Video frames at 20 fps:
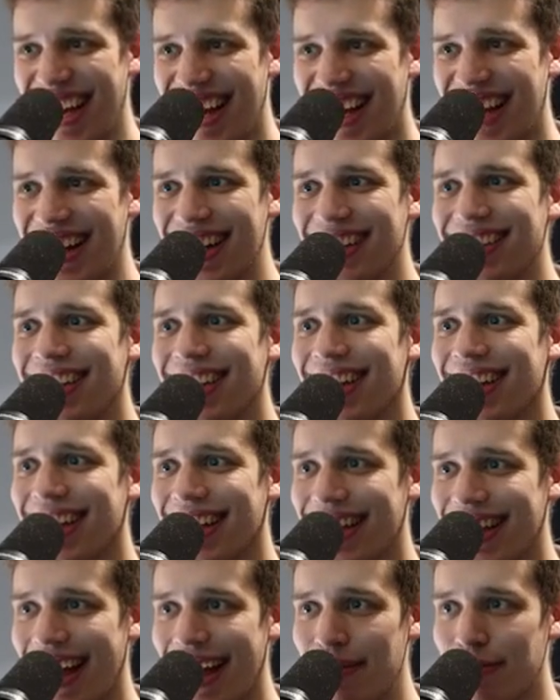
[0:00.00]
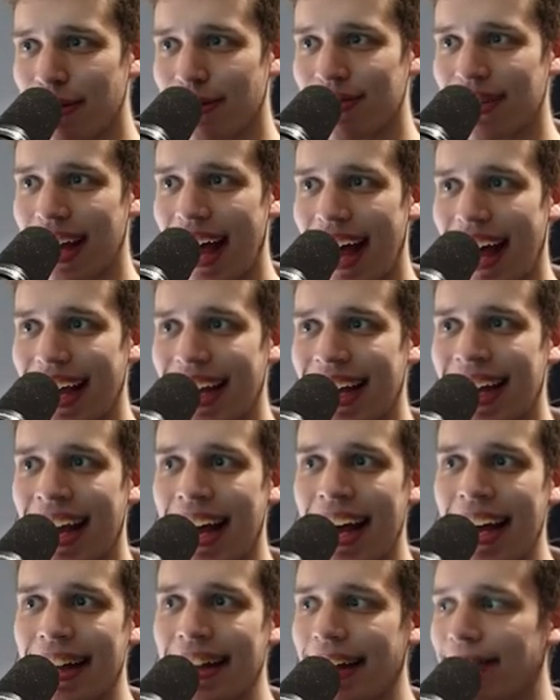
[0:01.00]
legit the type of guy
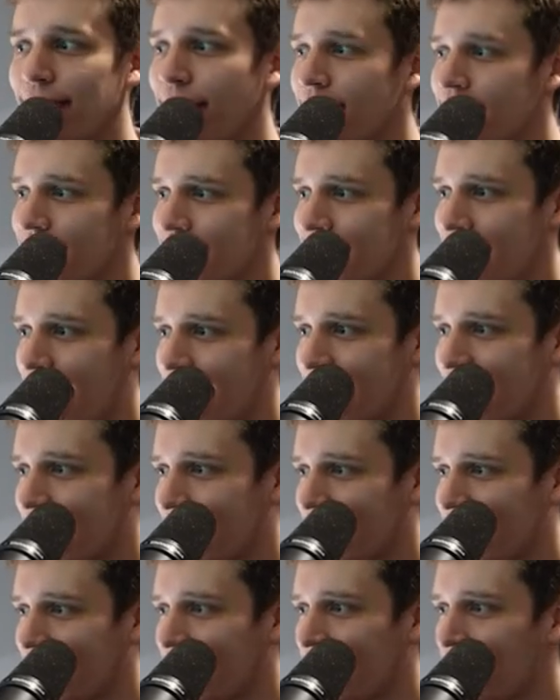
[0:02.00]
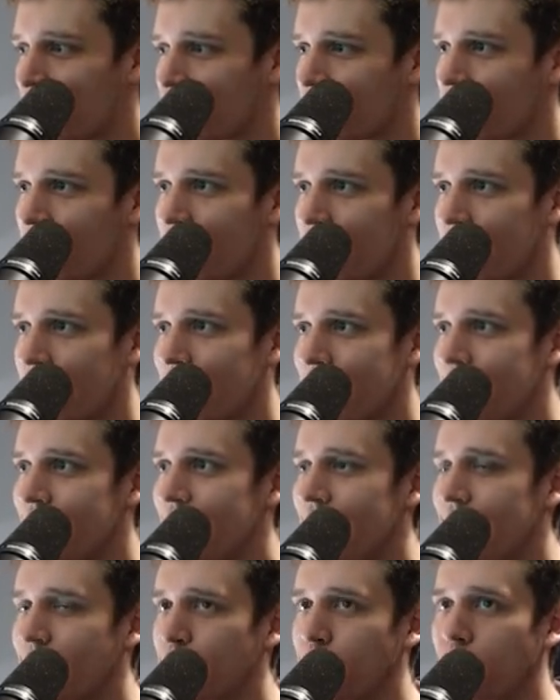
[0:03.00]
that watches like a
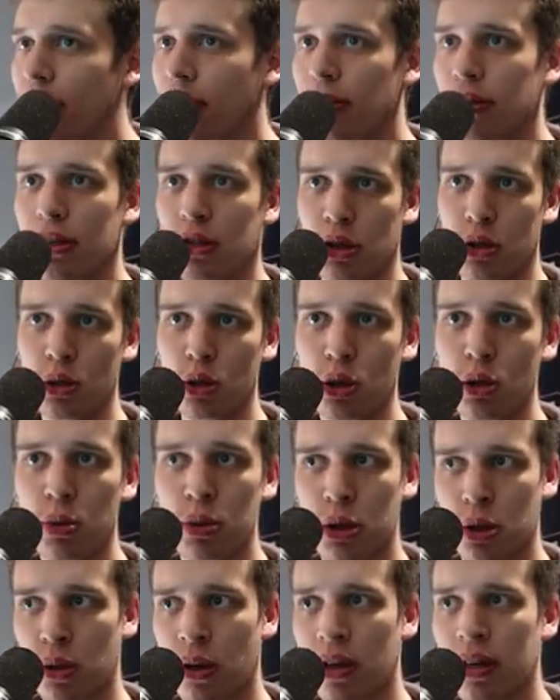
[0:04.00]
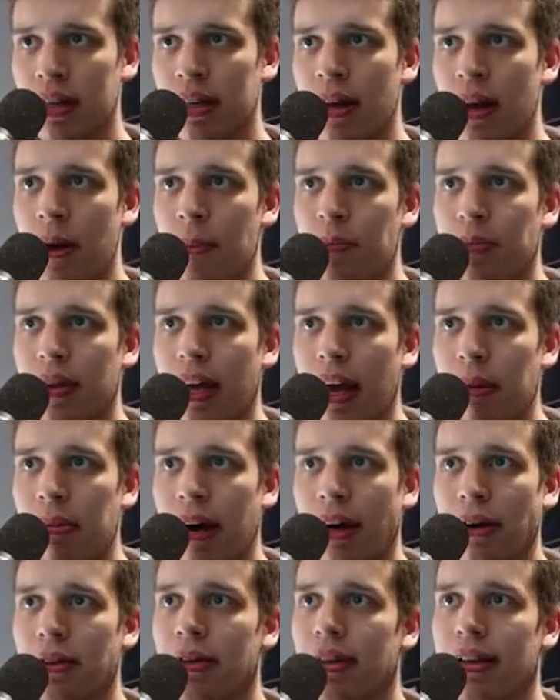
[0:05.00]
TikTok or a YouTube short
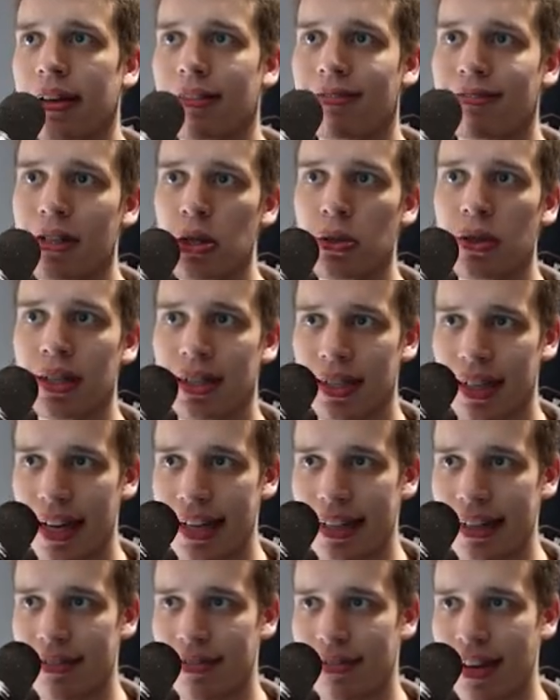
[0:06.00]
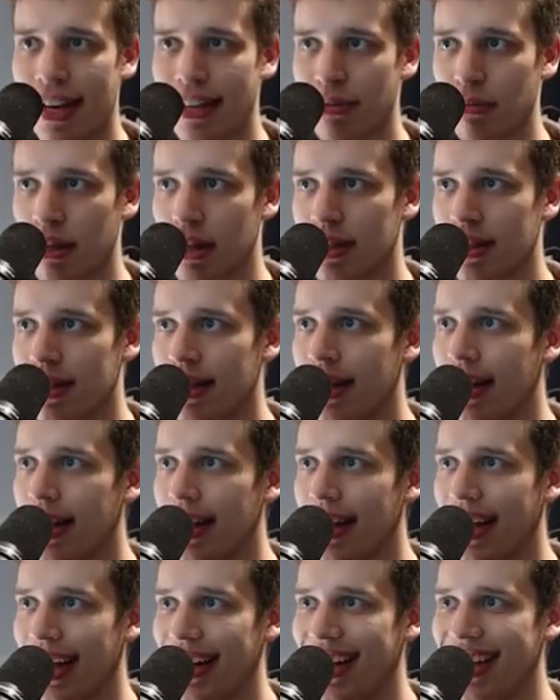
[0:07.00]
about real estate investment.
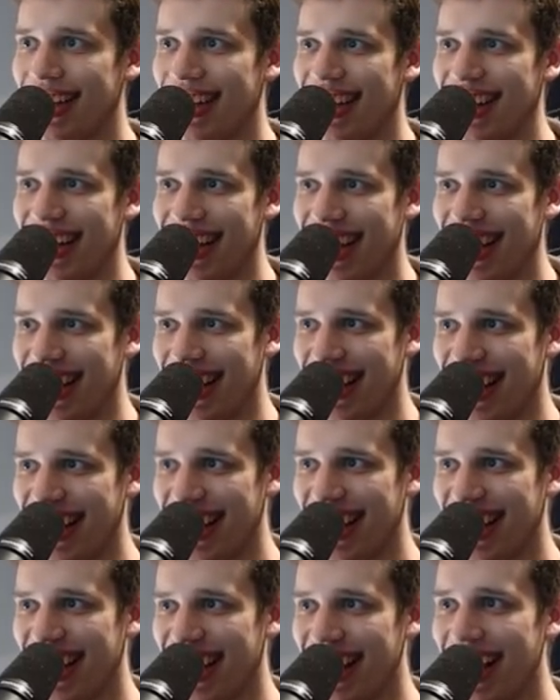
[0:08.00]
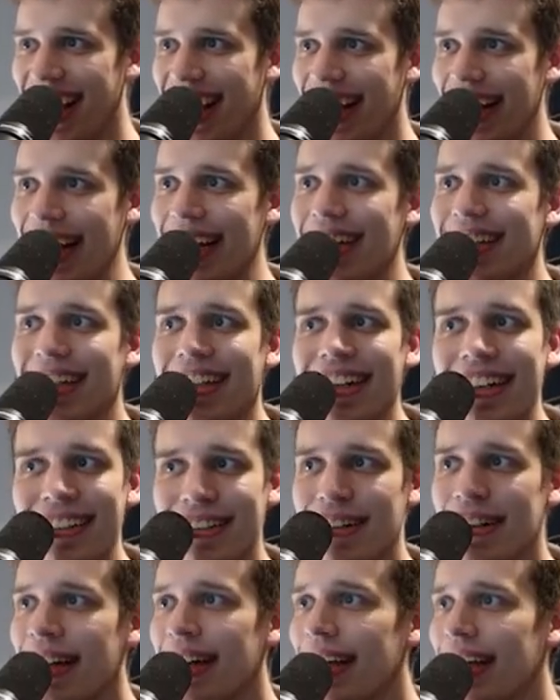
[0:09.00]
And
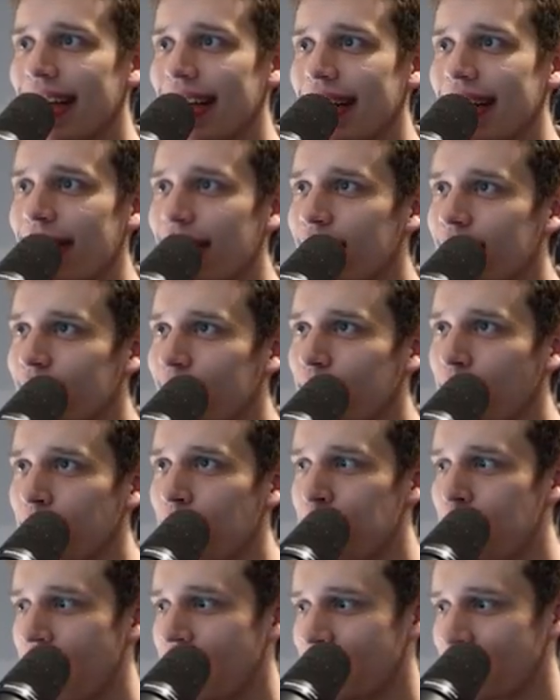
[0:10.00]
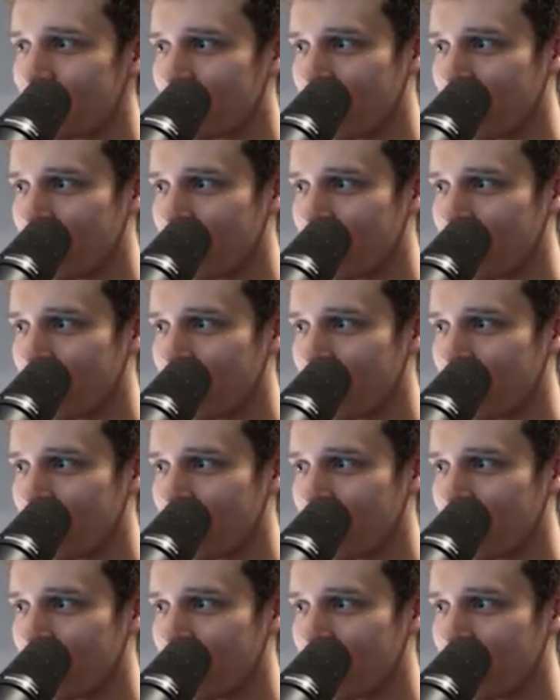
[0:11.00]
he learns about passive